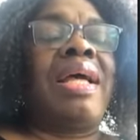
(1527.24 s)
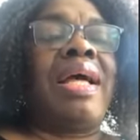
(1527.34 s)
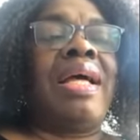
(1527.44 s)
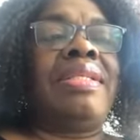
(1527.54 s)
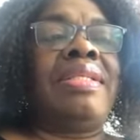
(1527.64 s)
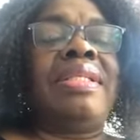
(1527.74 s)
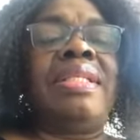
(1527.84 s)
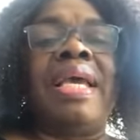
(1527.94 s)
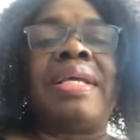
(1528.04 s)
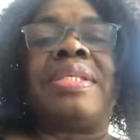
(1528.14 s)
And the
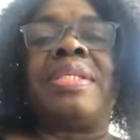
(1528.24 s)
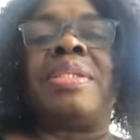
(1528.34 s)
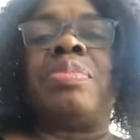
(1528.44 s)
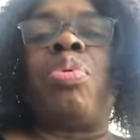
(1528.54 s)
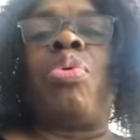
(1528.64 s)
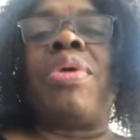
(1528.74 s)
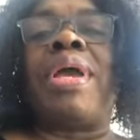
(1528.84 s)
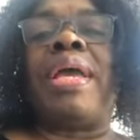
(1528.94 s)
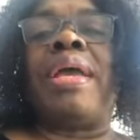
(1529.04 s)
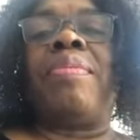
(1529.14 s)
next
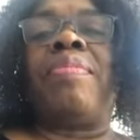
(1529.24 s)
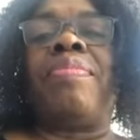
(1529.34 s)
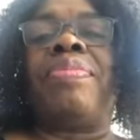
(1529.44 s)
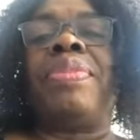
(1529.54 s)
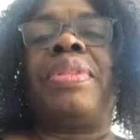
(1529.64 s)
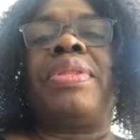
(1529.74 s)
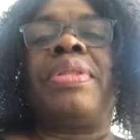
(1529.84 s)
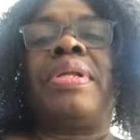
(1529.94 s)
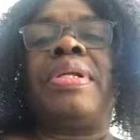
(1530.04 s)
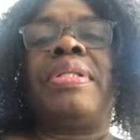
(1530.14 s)
prayer
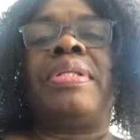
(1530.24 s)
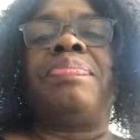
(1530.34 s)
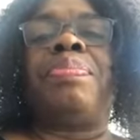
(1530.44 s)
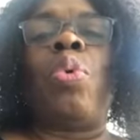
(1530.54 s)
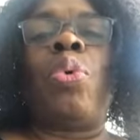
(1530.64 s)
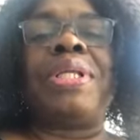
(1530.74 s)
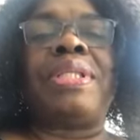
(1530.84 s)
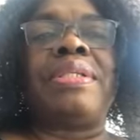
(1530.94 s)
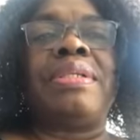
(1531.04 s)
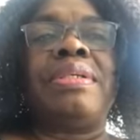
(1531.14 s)

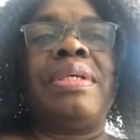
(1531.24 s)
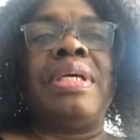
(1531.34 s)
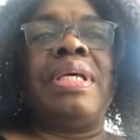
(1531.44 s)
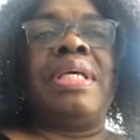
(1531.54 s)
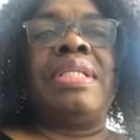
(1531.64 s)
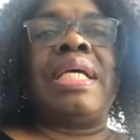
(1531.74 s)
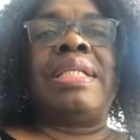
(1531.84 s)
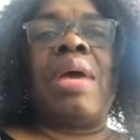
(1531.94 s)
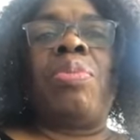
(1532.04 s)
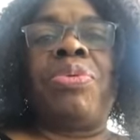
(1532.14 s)
point
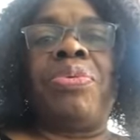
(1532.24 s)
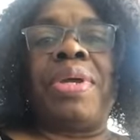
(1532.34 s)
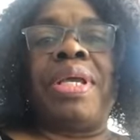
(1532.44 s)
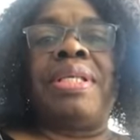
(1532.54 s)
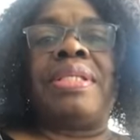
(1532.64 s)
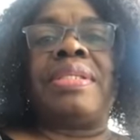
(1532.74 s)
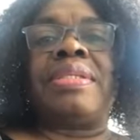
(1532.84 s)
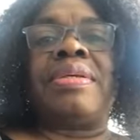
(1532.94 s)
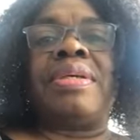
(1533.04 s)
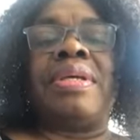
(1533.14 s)
that I would raise
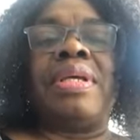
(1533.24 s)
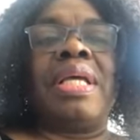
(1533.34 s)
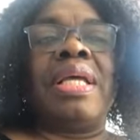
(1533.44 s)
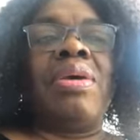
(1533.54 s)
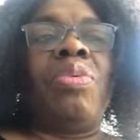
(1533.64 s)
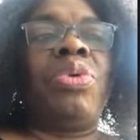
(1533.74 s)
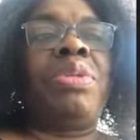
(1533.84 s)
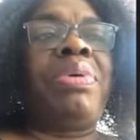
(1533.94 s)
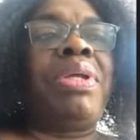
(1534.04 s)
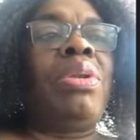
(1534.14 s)

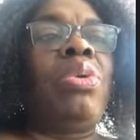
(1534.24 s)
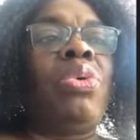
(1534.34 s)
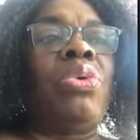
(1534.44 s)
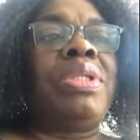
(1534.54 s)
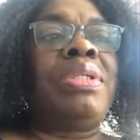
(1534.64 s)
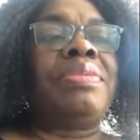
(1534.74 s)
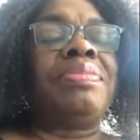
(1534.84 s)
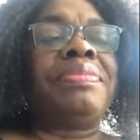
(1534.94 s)
would be, Lord,